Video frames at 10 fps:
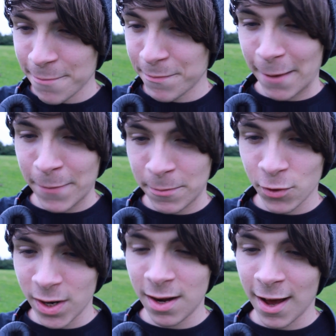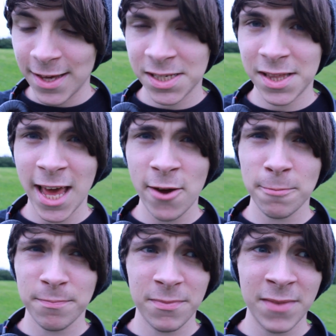make people realize that
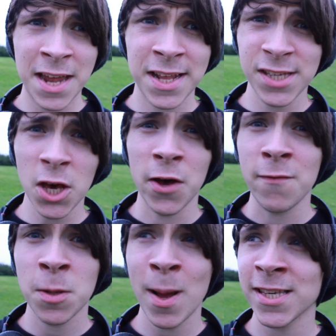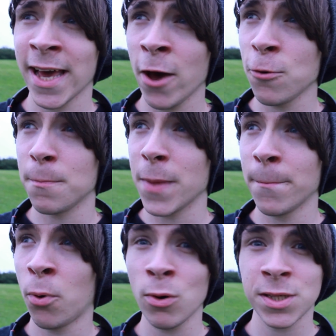they're deserved, no matter how
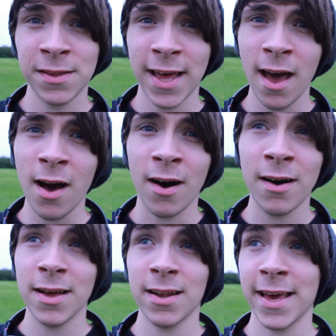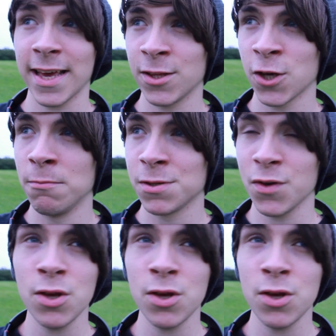important they are, like, in terms of